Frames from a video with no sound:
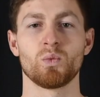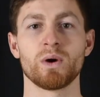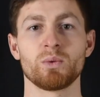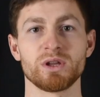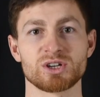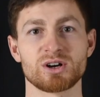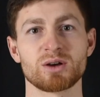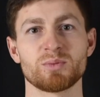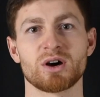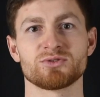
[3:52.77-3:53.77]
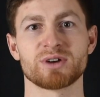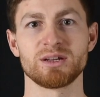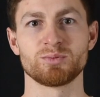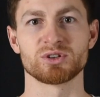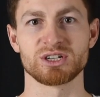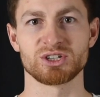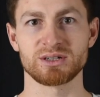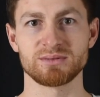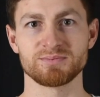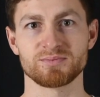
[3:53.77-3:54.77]
When we talk about ready
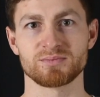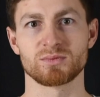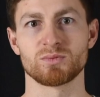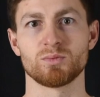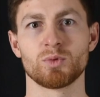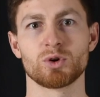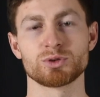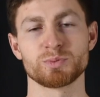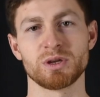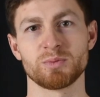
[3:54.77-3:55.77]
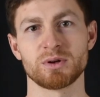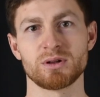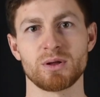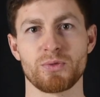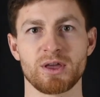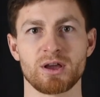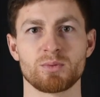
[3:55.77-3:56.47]
position, most people think